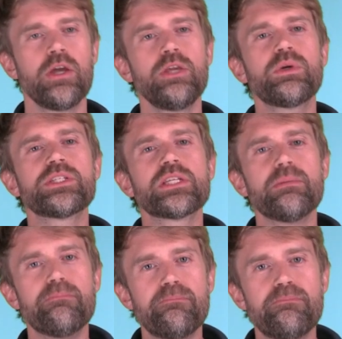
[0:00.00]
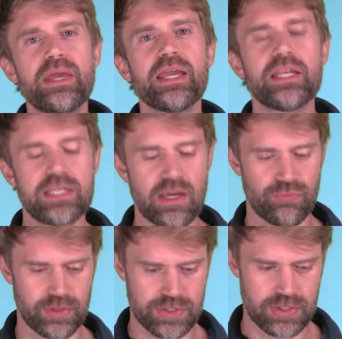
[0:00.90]
You can see a big
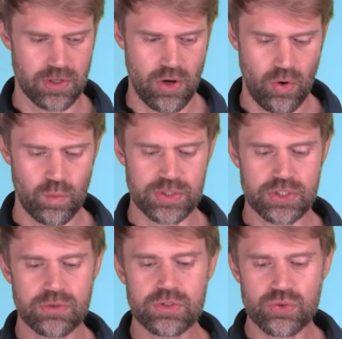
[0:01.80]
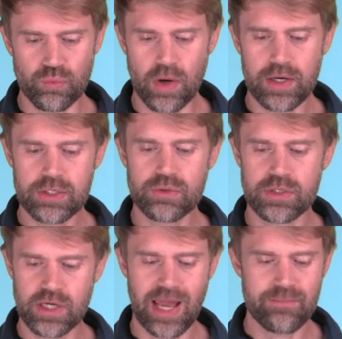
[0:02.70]
difference when students run into a
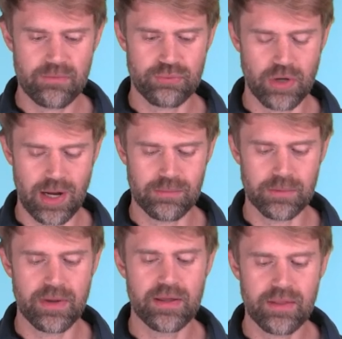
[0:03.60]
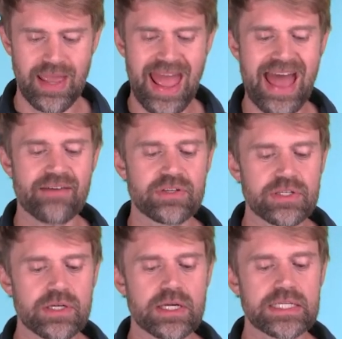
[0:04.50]
type of problem they
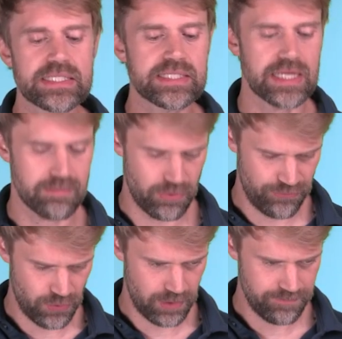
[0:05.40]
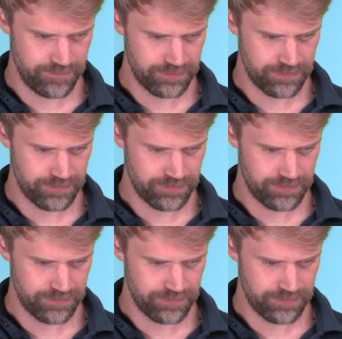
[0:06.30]
haven't seen before.